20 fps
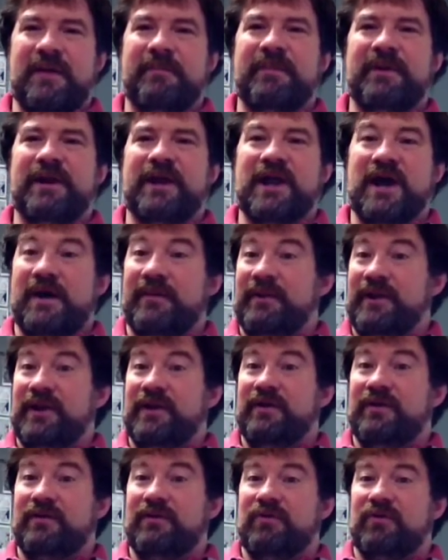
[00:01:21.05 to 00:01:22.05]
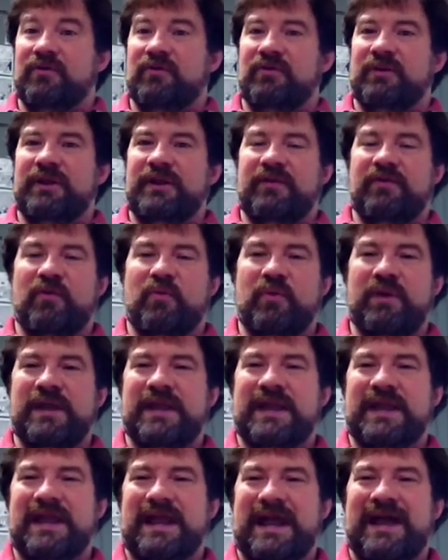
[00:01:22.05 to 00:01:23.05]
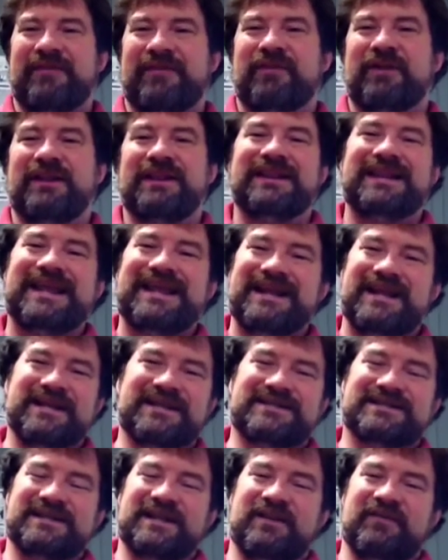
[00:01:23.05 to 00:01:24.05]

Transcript: up and coming early in the week at the latest,